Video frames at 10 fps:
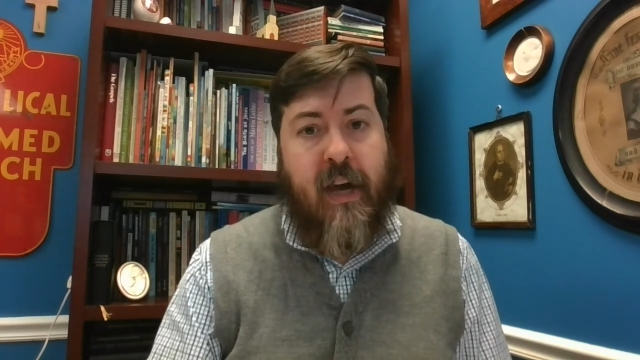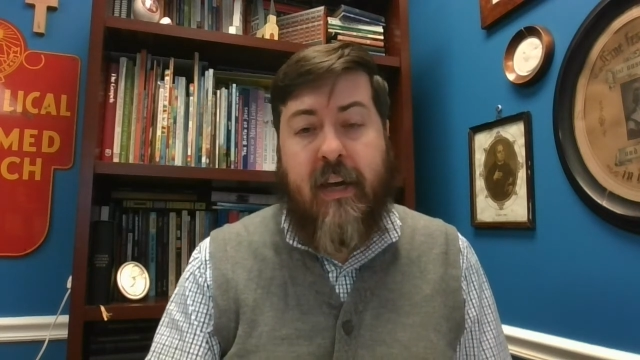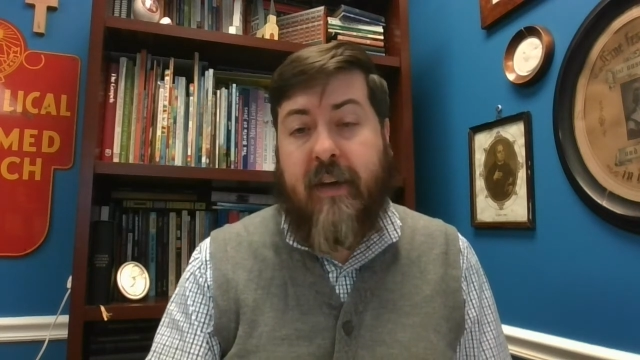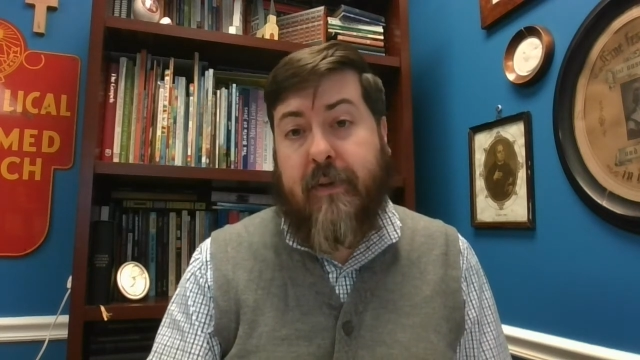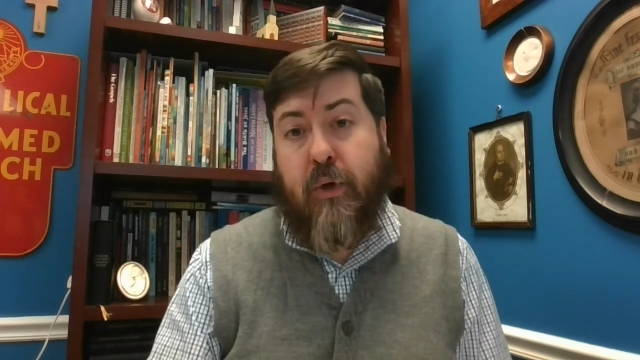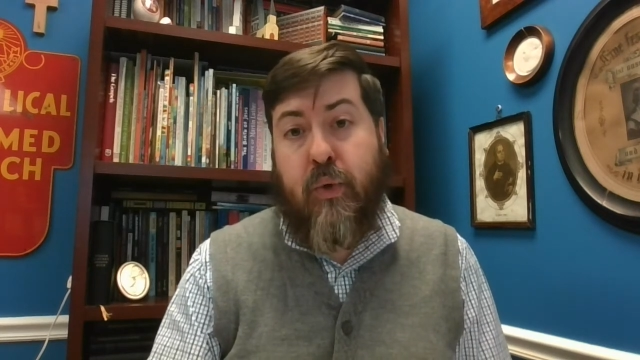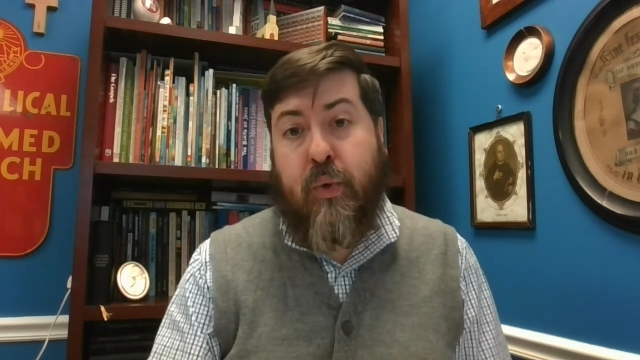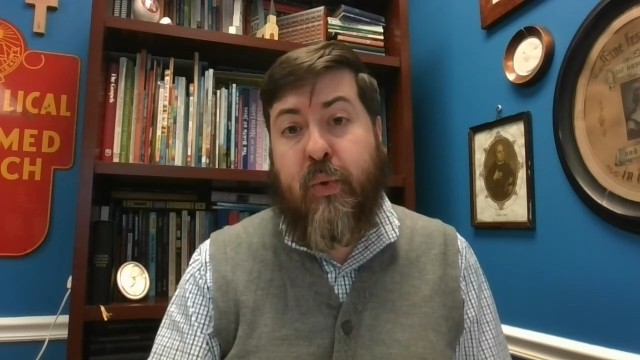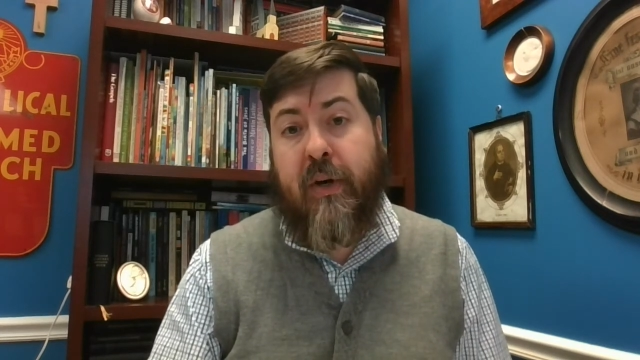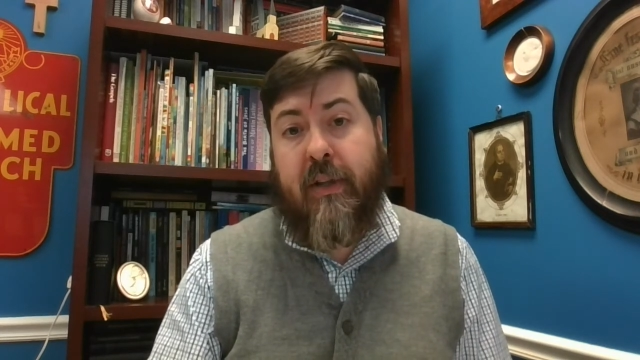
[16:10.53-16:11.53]
if
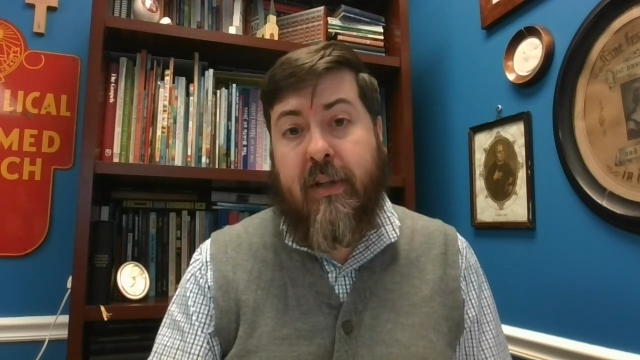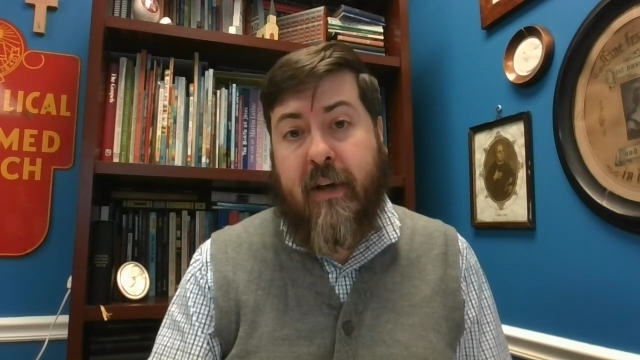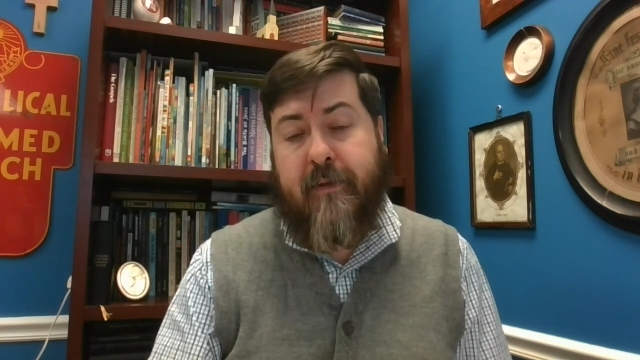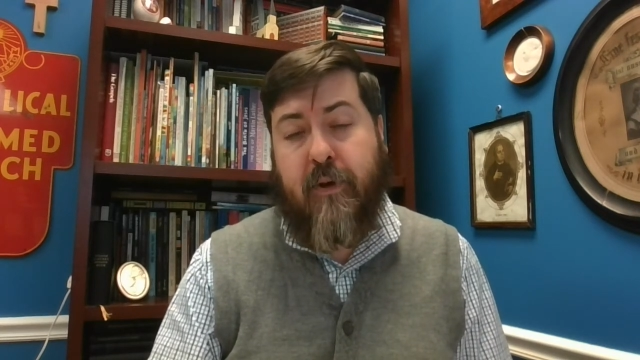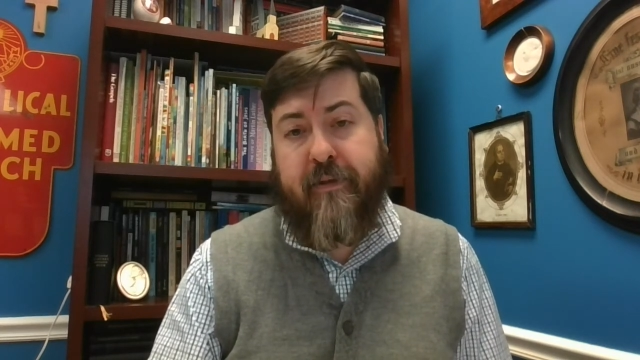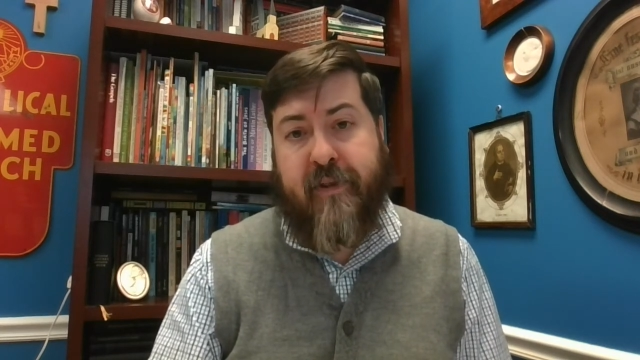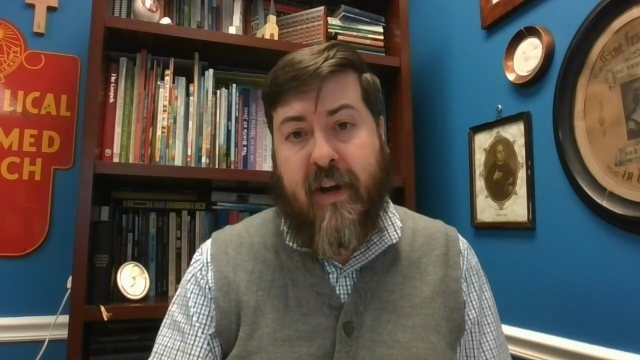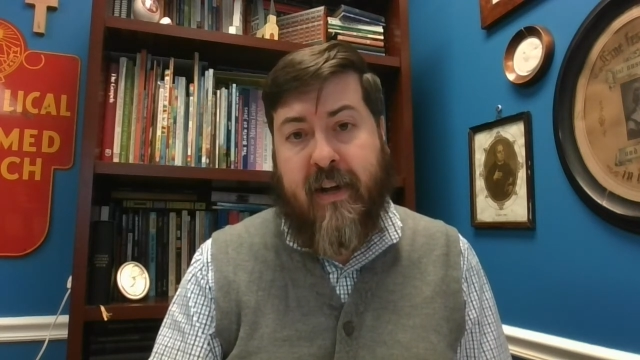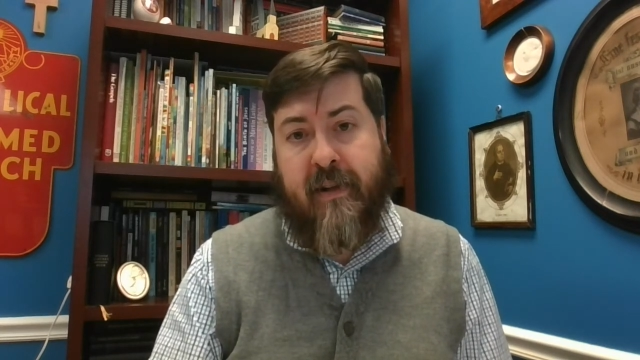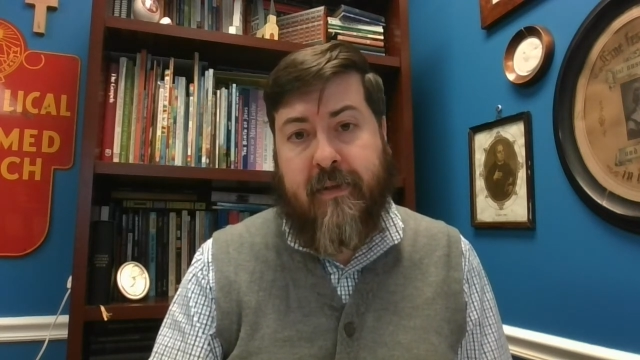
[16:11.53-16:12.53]
you love your
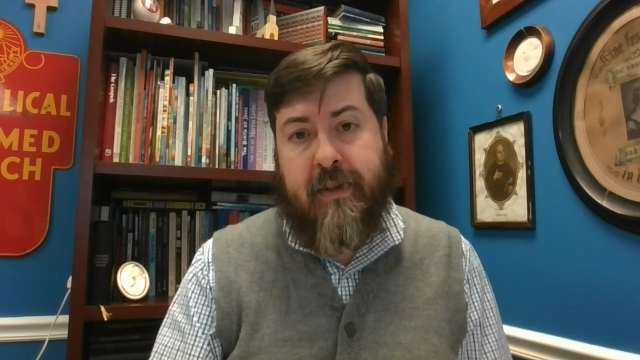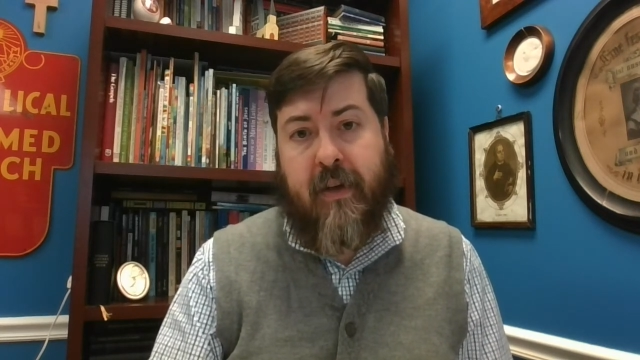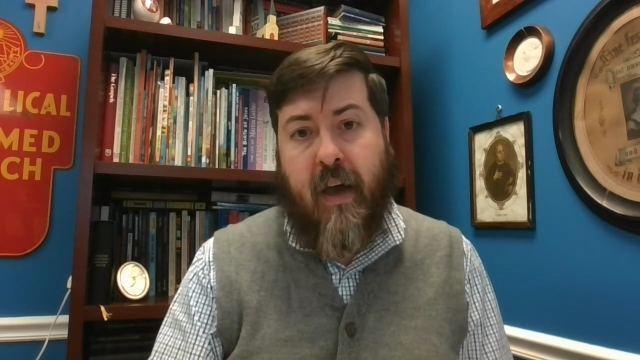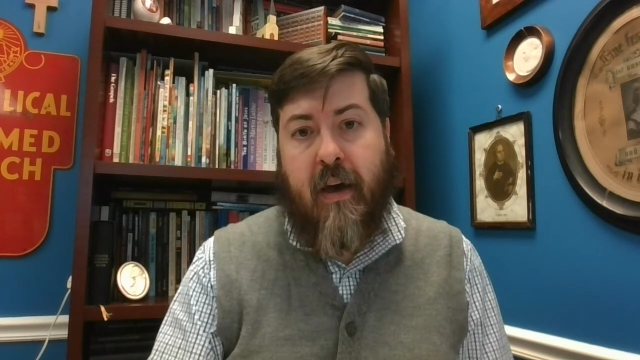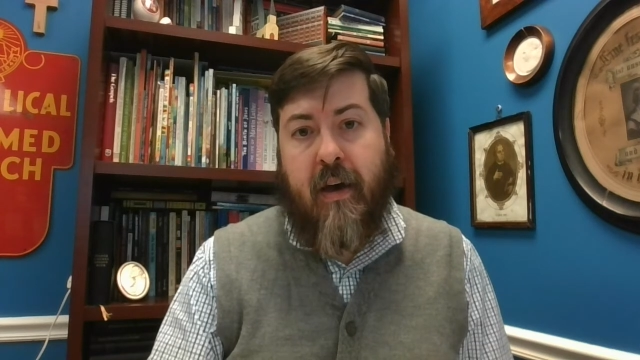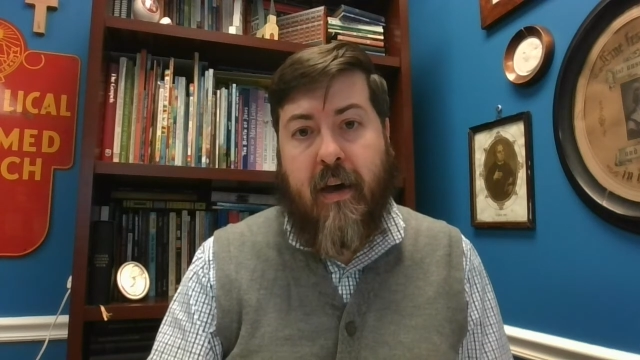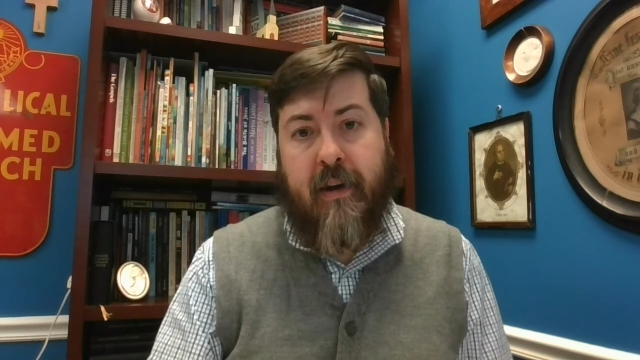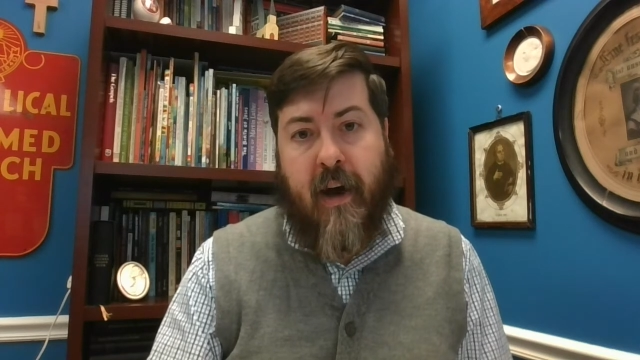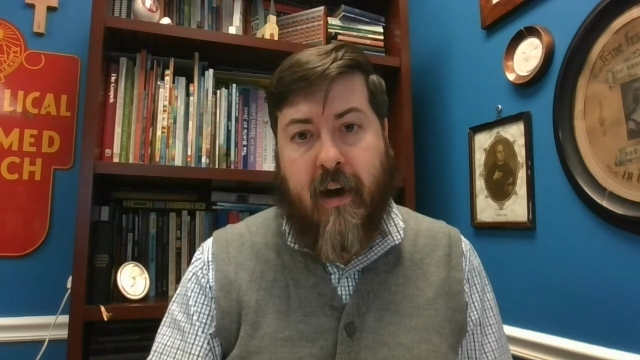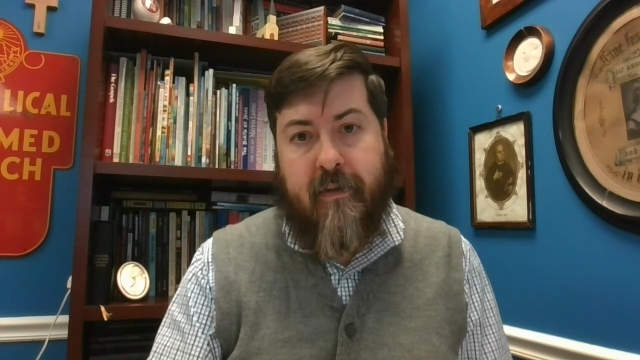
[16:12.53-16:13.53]
friends
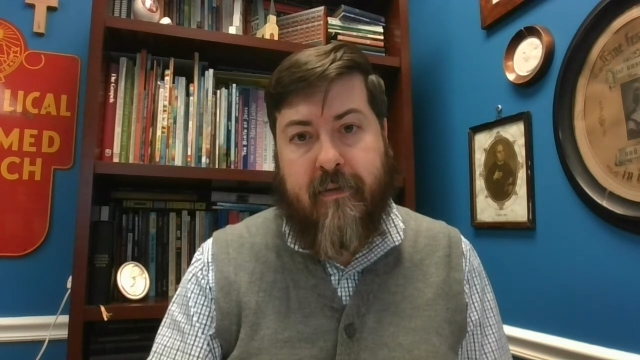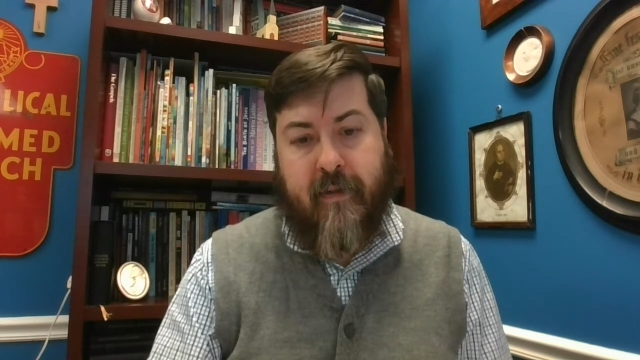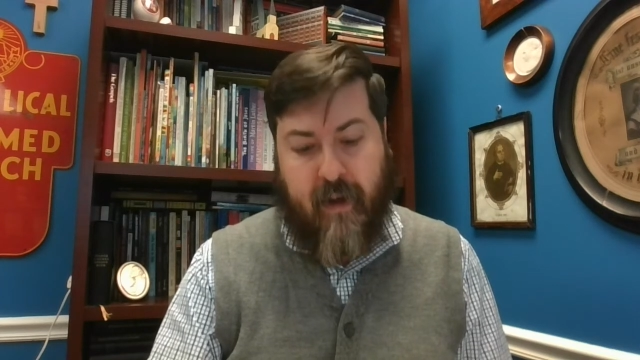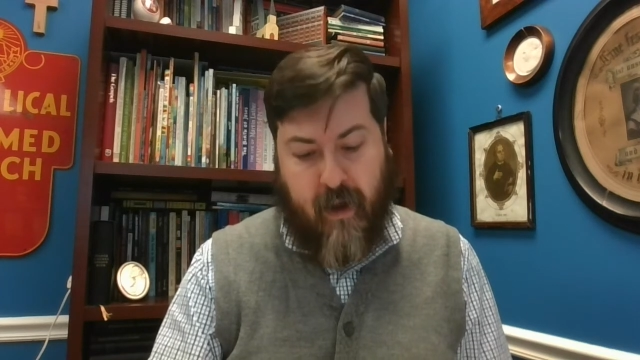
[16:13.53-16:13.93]
enough.